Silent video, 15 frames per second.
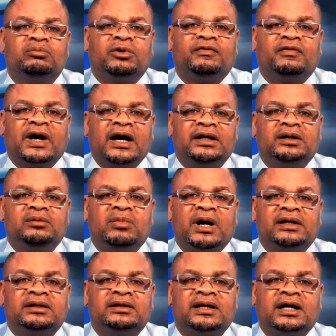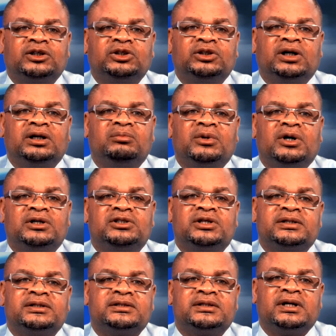provided by the National
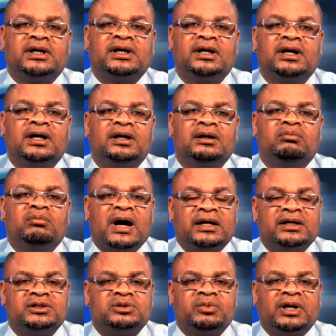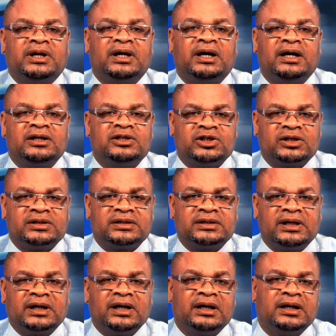Emergency Management
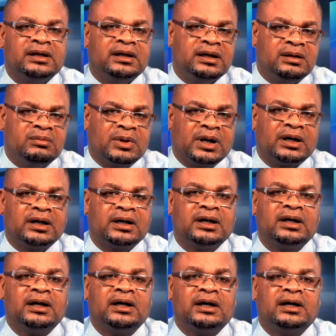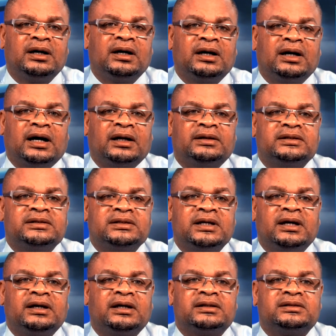Agency, NEMA, and the
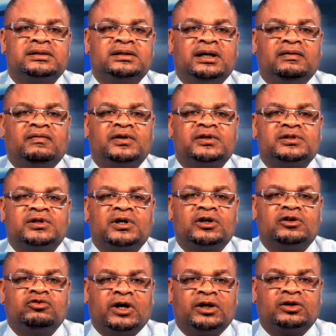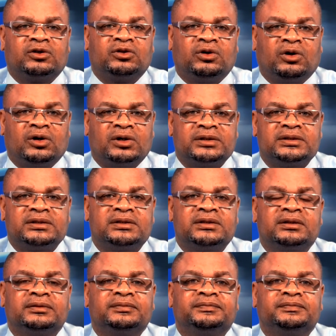St. Kitts Nevis Red Cross.